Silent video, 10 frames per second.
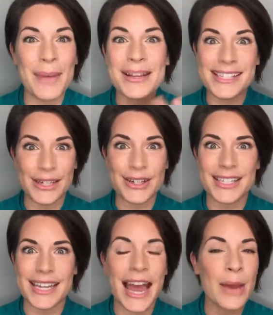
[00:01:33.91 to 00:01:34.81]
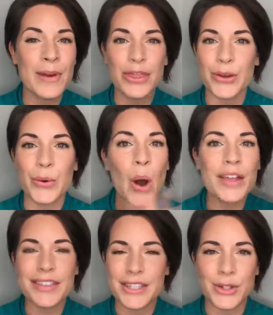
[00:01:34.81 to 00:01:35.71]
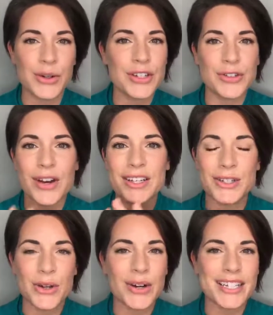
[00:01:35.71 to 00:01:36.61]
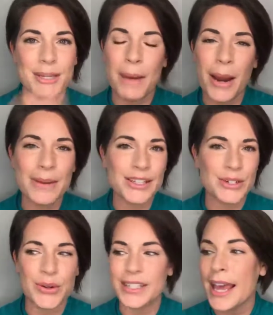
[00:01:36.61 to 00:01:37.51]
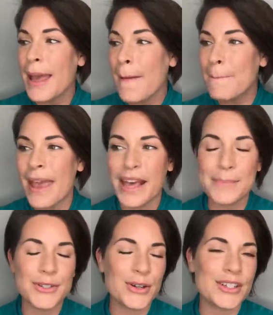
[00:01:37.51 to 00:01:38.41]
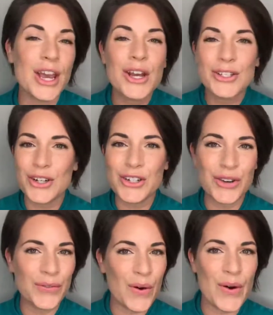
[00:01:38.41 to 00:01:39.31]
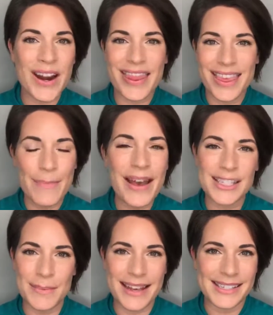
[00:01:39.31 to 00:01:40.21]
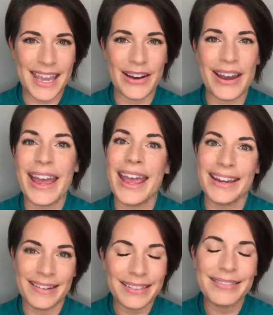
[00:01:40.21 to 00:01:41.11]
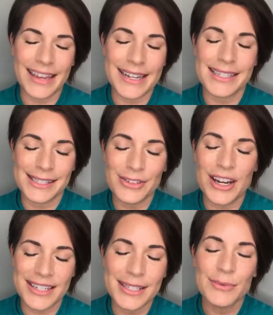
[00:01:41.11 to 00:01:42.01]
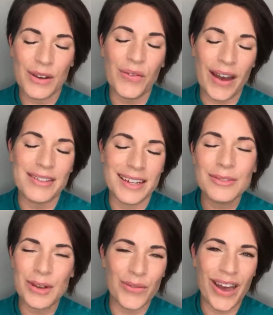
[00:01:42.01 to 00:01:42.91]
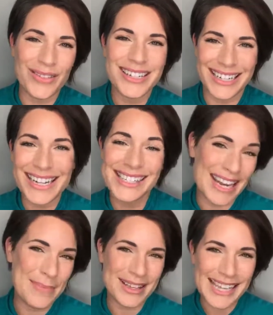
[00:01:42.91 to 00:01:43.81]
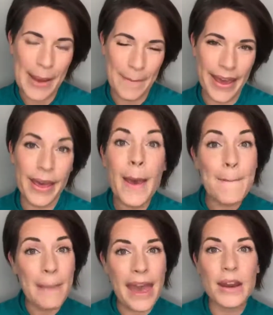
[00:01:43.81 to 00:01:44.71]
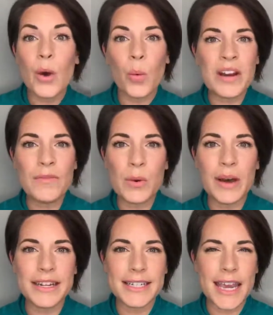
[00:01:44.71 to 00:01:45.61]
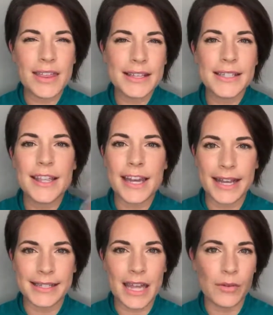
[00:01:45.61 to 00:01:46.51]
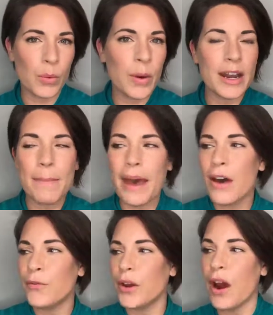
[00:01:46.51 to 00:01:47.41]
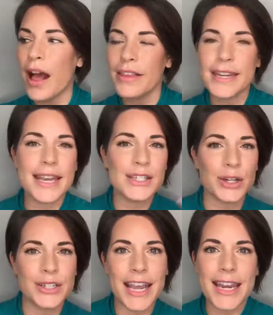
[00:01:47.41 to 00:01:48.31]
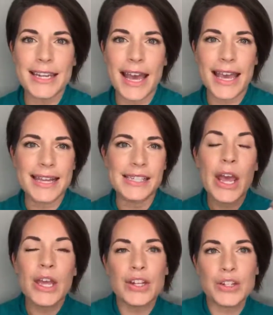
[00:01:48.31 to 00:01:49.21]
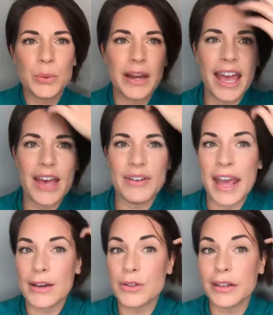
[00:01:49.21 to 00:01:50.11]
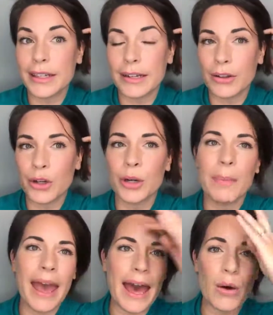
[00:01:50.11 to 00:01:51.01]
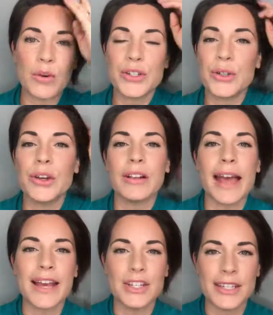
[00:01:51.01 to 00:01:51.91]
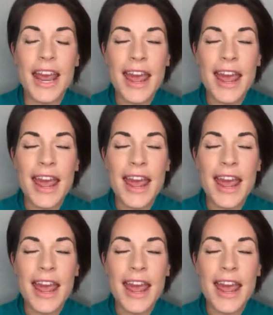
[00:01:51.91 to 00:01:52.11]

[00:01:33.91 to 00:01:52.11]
I mean, seriously, I went through all of the stores, drugstores, department stores, makeup stores, searching for the best mascara, and ladies, gents, we found it. We found it. Its name is Epic. But what if you want to take things to the next level? What about for your holidays, your date nights? You just want to have an extra little kerpow to your lashes.